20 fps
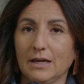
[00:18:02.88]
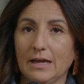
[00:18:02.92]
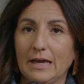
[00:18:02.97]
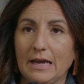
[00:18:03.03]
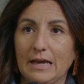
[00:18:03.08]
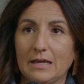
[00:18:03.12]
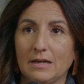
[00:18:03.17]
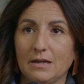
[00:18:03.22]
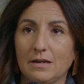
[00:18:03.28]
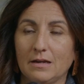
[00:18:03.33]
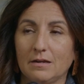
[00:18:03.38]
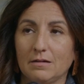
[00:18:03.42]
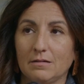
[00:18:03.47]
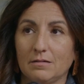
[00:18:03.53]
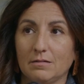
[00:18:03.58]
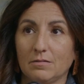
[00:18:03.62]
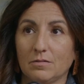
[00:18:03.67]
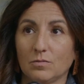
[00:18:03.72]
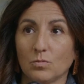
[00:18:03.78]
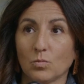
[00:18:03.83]
And
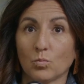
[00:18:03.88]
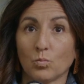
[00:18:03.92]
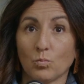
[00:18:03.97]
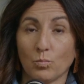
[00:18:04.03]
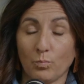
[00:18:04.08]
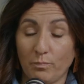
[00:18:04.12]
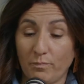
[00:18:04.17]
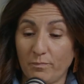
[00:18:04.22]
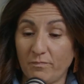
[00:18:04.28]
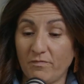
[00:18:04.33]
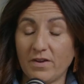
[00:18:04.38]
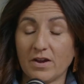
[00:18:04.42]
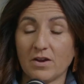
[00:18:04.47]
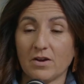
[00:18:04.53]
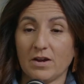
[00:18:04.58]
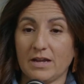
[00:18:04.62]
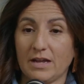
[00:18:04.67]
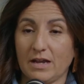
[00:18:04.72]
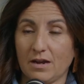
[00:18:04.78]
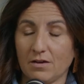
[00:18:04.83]

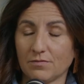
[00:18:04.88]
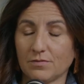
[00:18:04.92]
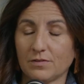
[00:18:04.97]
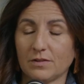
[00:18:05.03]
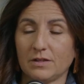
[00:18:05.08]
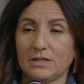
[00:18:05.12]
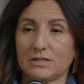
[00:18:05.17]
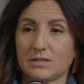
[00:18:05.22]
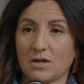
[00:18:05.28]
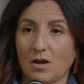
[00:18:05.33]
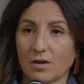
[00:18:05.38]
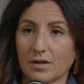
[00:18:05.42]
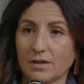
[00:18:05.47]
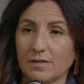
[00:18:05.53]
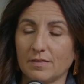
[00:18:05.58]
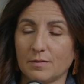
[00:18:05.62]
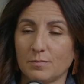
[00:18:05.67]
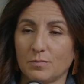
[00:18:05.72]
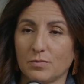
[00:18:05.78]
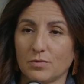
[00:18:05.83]
very carefully
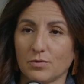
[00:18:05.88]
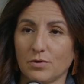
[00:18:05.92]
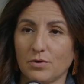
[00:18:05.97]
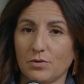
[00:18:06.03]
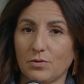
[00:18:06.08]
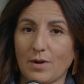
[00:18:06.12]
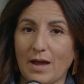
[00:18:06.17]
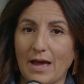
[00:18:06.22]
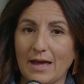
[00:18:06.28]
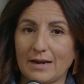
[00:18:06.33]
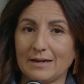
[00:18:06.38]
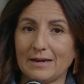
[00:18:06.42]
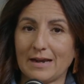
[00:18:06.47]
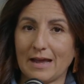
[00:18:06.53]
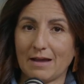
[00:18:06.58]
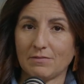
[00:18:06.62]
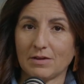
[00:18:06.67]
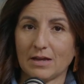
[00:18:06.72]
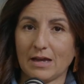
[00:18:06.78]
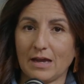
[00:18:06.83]
talking them through how to
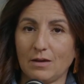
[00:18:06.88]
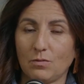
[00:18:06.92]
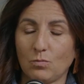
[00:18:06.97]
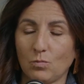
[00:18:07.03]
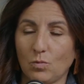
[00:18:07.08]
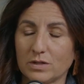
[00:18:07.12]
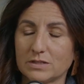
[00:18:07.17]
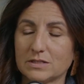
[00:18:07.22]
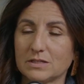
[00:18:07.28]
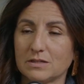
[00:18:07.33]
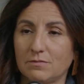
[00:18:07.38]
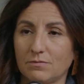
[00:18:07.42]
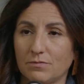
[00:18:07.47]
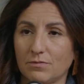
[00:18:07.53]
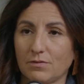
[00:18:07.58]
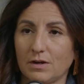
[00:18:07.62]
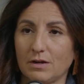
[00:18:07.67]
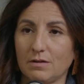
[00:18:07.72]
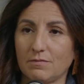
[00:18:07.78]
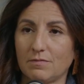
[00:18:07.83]
navigate what's in
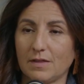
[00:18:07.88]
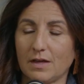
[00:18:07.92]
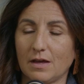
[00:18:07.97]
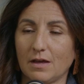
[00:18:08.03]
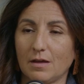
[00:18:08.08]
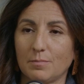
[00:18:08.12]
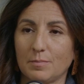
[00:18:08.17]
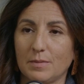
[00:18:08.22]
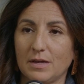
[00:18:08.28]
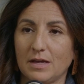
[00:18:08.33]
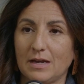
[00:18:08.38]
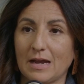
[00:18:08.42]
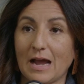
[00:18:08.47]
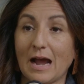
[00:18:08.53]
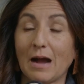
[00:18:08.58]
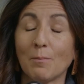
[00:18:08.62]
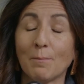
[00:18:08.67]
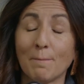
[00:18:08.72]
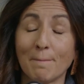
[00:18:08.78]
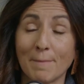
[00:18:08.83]
front of them and
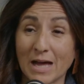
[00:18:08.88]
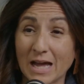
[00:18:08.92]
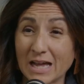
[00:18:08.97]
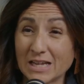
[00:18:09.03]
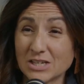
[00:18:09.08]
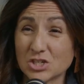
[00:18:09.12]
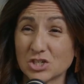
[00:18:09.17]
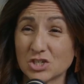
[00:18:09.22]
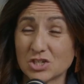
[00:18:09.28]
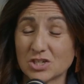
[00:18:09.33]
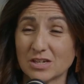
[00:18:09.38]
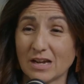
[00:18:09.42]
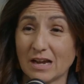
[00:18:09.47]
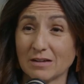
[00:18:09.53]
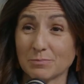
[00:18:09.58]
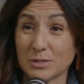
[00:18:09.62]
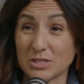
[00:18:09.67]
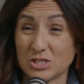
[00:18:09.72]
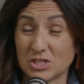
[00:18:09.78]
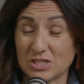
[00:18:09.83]
how much how
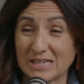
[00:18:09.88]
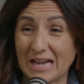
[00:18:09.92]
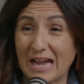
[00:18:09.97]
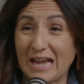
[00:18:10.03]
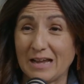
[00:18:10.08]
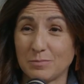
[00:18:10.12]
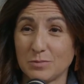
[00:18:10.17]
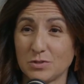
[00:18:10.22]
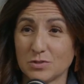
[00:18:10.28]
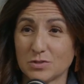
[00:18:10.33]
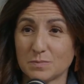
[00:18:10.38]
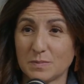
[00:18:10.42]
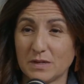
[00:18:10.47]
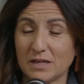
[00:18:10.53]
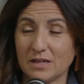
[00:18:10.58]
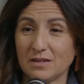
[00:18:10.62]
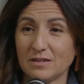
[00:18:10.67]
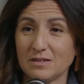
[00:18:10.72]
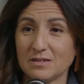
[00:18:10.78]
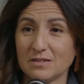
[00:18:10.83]
much time you
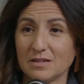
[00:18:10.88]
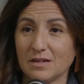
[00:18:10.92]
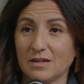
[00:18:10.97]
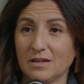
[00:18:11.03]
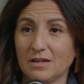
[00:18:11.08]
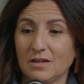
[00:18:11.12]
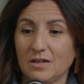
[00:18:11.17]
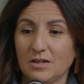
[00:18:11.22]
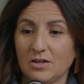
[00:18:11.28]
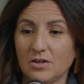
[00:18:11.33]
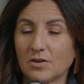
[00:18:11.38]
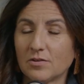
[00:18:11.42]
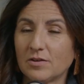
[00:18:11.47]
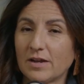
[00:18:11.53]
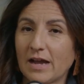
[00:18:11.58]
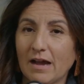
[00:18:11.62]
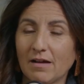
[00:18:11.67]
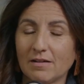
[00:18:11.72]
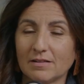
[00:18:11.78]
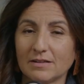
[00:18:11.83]
spend you know mm-hmm.
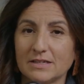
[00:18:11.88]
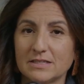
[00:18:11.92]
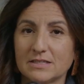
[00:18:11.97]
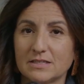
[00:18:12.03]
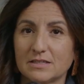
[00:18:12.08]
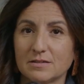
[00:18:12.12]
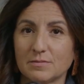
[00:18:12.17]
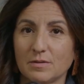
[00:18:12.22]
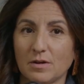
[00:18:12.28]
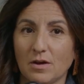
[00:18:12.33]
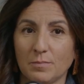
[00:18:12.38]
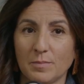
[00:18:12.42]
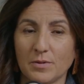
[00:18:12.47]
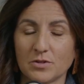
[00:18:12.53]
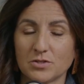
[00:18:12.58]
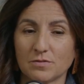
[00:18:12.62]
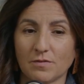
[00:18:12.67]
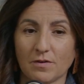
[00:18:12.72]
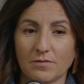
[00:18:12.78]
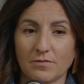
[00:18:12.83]
now at least on
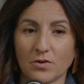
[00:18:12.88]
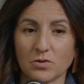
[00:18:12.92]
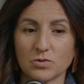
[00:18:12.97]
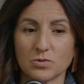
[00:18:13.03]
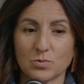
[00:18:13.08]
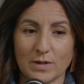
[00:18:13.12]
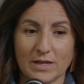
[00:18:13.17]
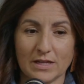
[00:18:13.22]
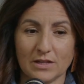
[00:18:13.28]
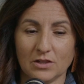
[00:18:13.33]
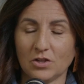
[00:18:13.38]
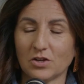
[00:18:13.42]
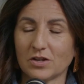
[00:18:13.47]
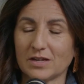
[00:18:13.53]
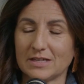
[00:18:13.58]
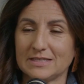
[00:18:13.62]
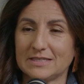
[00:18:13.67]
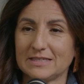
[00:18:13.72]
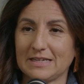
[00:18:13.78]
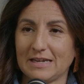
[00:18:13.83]
most of our phones we can look
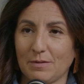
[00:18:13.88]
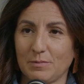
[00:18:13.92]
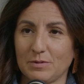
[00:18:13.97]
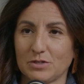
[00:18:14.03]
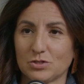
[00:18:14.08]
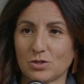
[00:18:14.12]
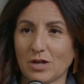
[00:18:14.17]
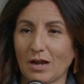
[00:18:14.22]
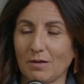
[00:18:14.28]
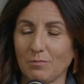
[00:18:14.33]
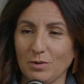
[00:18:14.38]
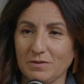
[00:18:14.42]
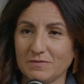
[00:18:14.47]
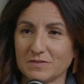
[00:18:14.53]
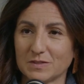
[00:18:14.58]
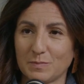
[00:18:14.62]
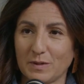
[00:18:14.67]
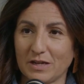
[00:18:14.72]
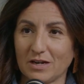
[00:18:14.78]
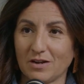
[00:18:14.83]
and see how much time we've
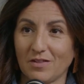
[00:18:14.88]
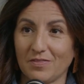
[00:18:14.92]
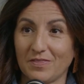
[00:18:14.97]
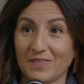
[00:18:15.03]
spent yeah.